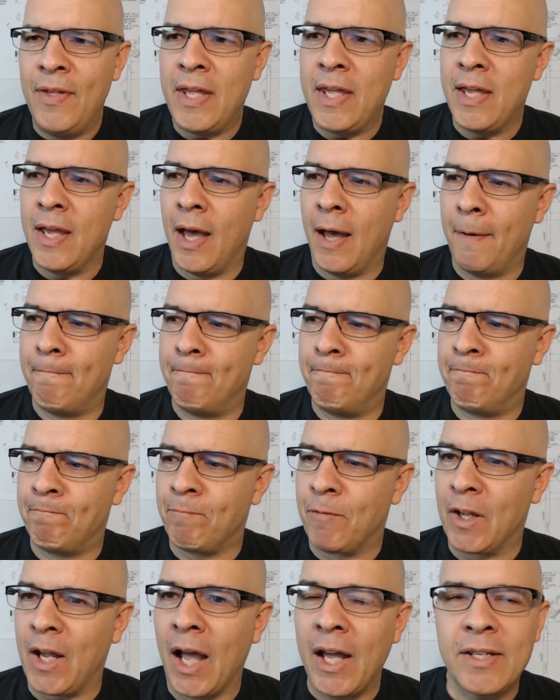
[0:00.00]

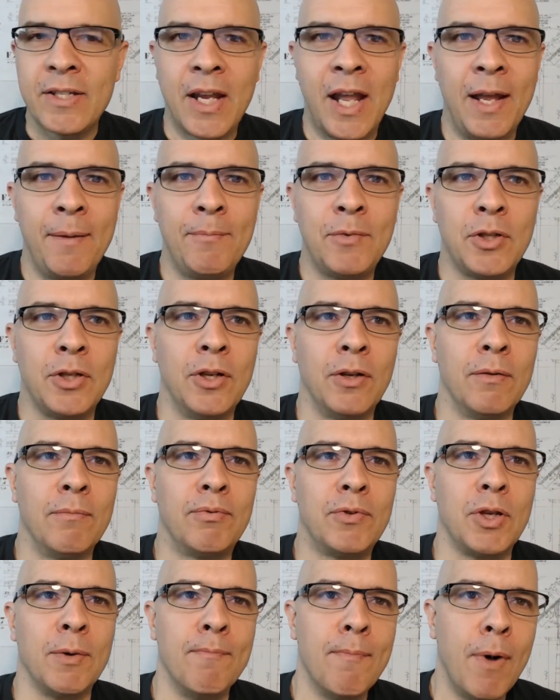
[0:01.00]
the guys came
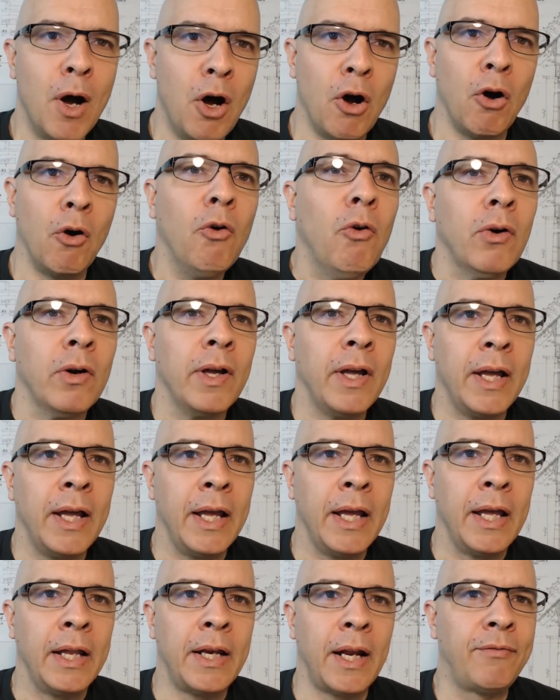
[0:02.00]
to mow,
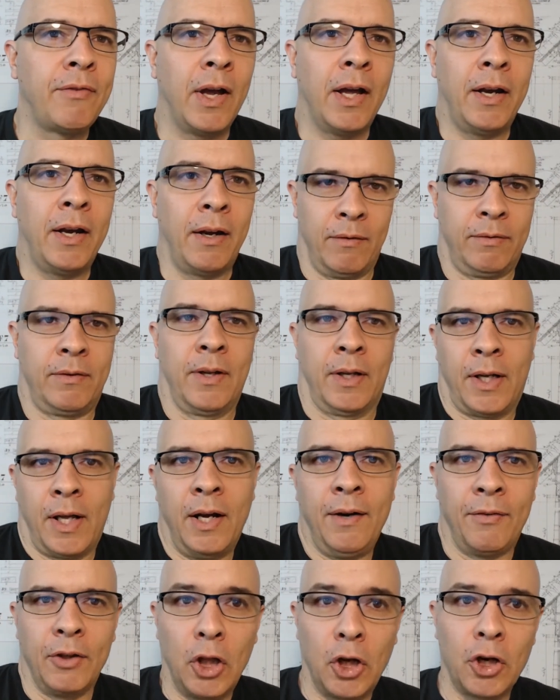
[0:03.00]
and I've got
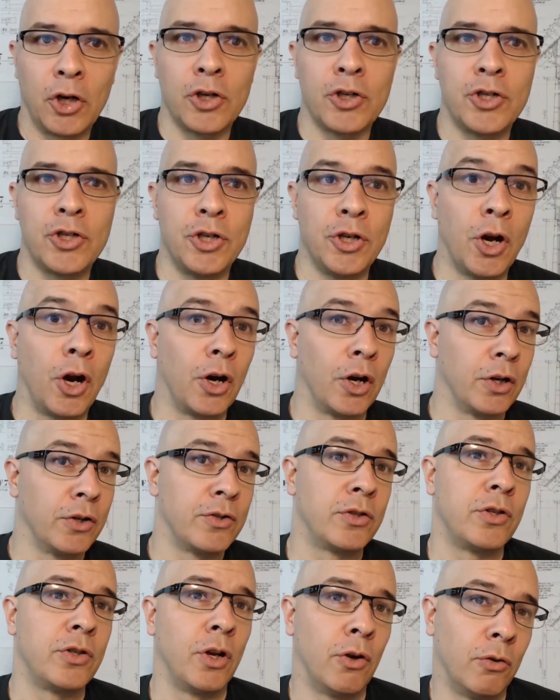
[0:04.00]
kind of a large
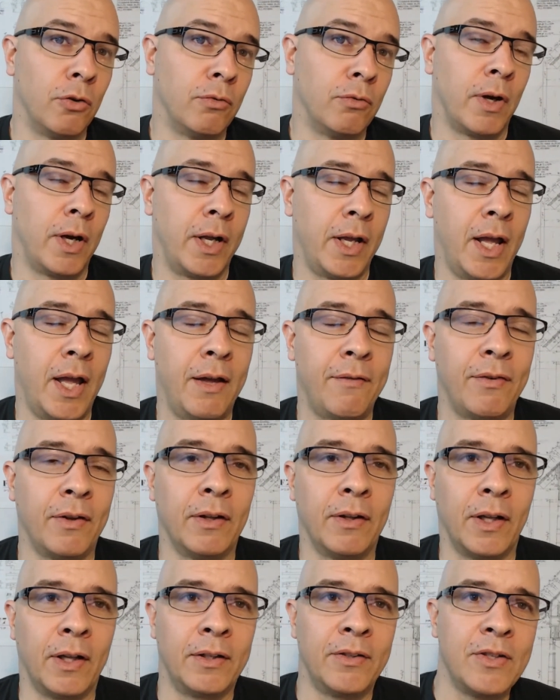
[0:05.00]
yard, so I have
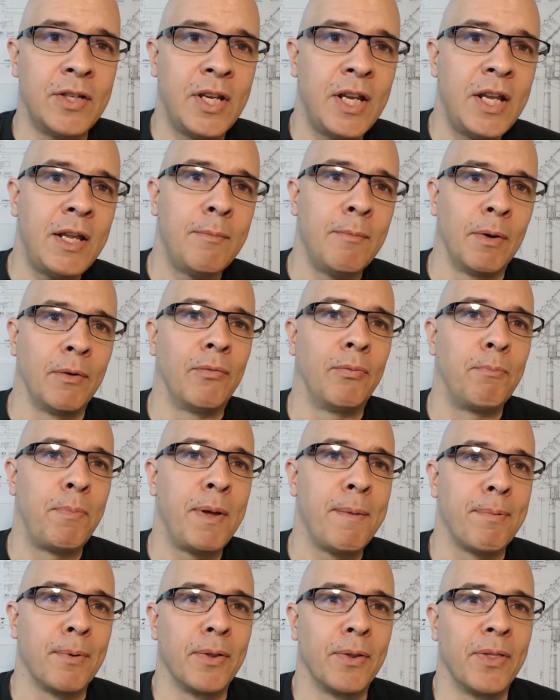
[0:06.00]
a team of
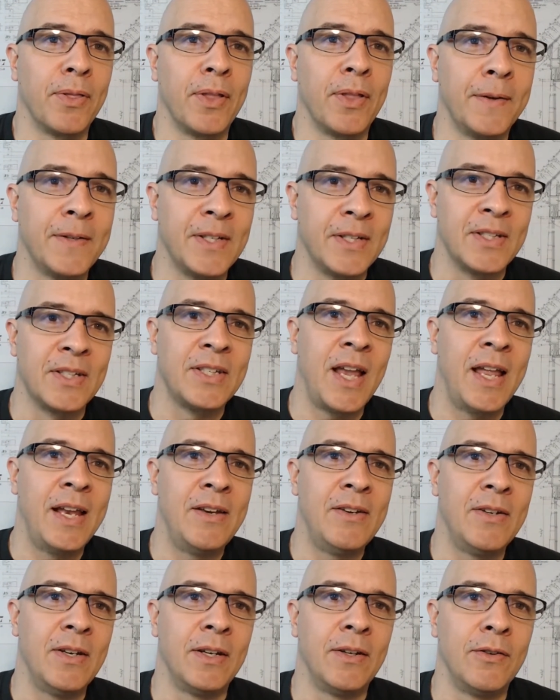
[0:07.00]
people that
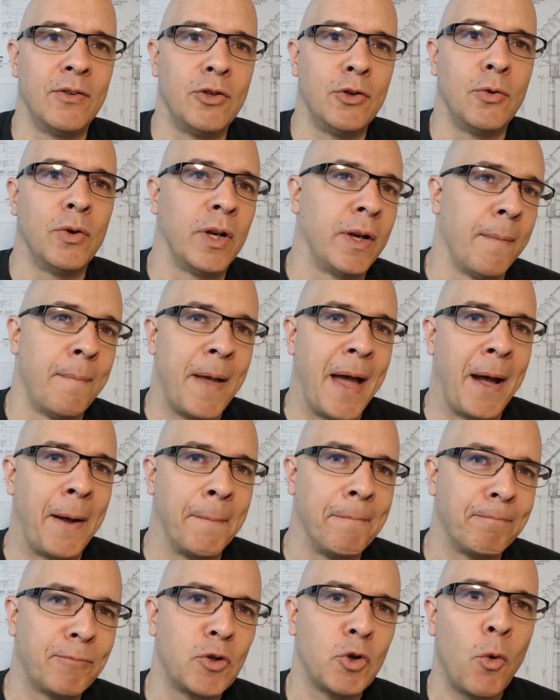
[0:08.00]
descend and do it in
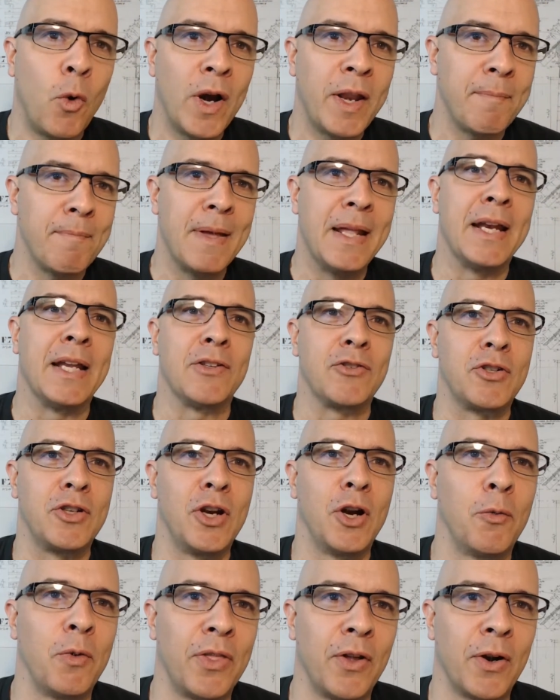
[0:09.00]
about 20 minutes,
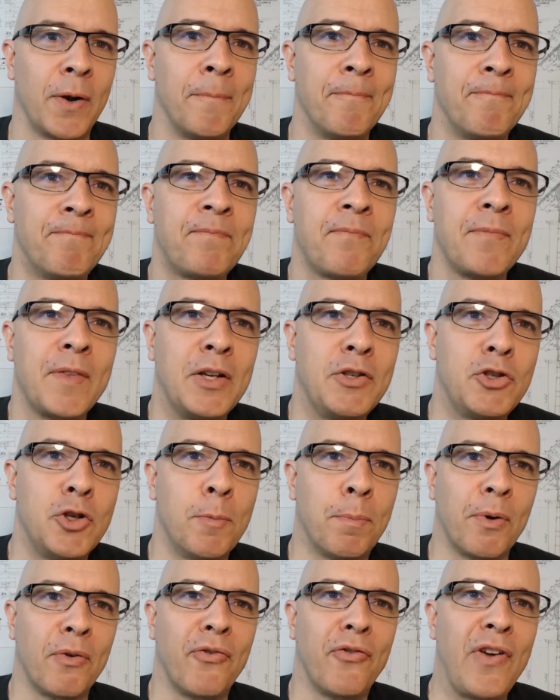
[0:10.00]
with their
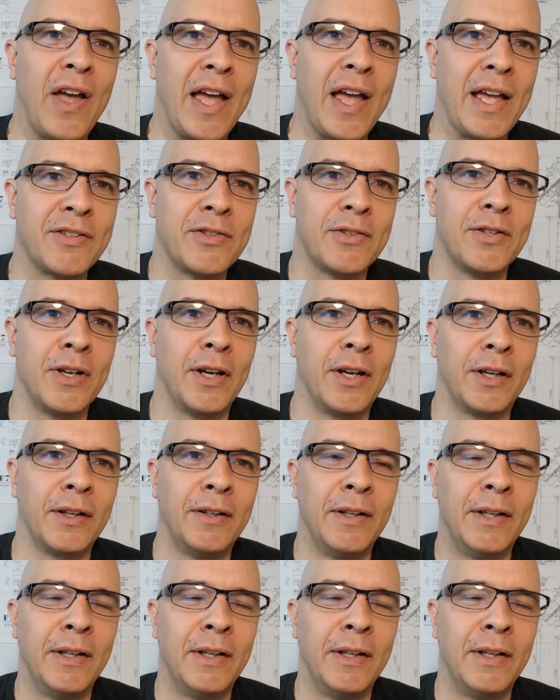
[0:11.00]
super fast